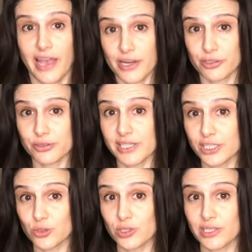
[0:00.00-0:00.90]

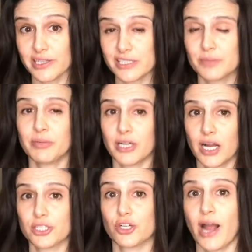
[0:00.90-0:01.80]
heterosexual cliques, but
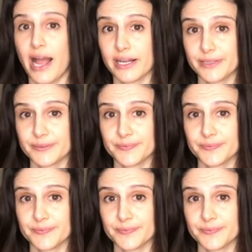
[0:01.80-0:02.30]
on crack.